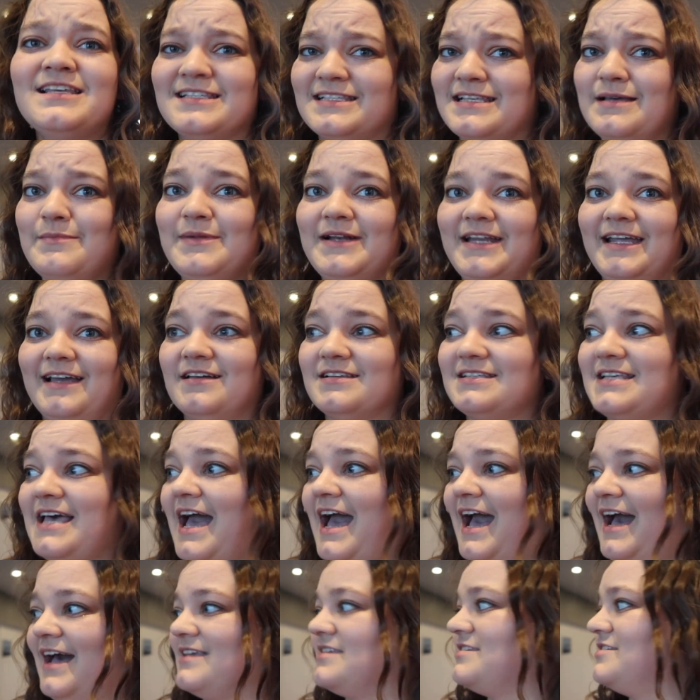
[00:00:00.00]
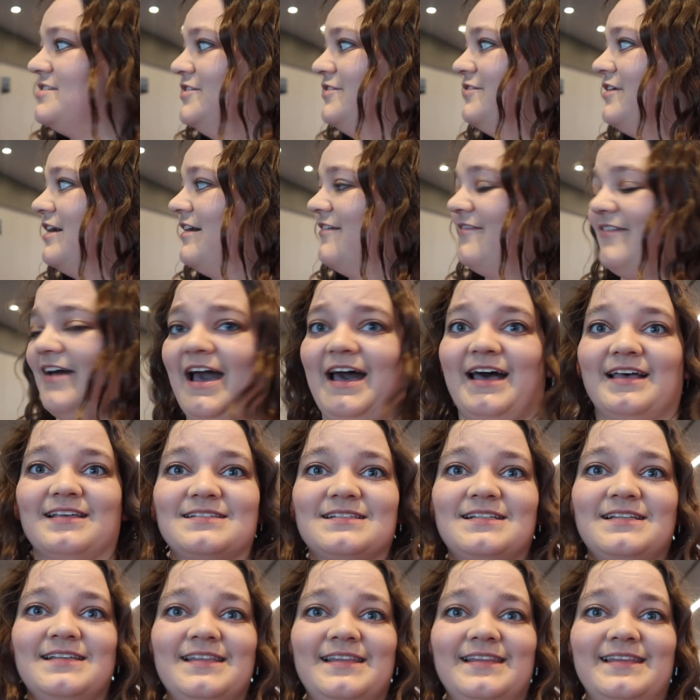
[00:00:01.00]
somebody else has to have
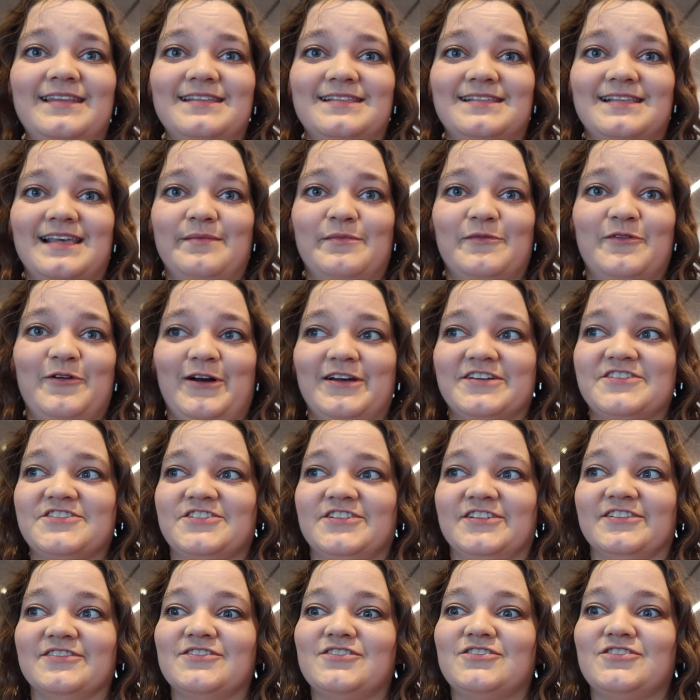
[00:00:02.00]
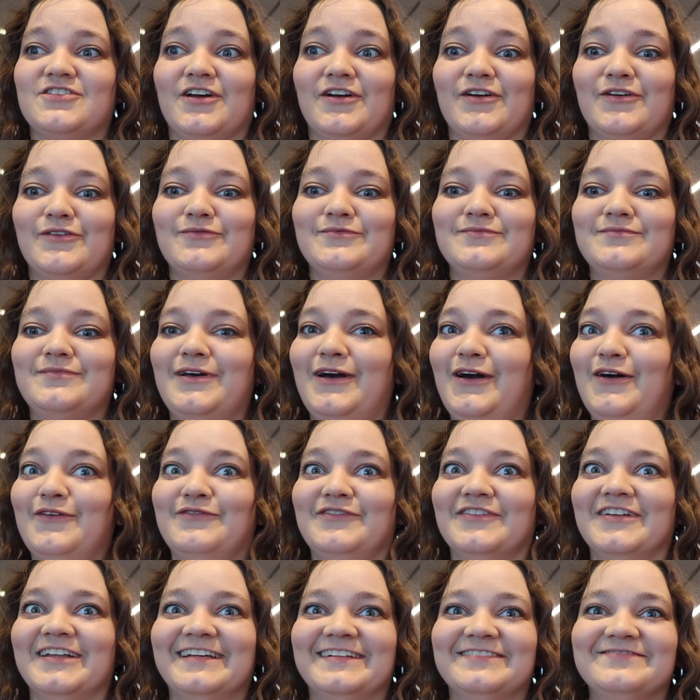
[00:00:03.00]
asked the same question, so
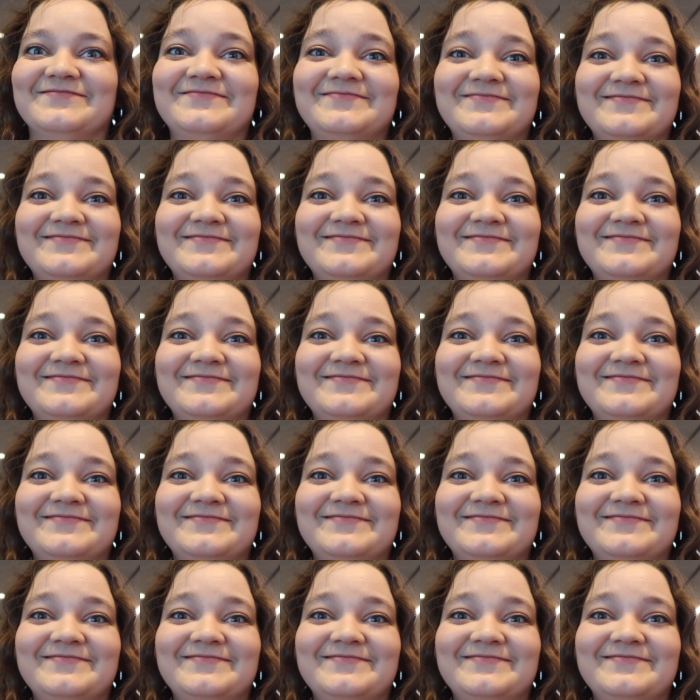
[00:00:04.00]
hopefully,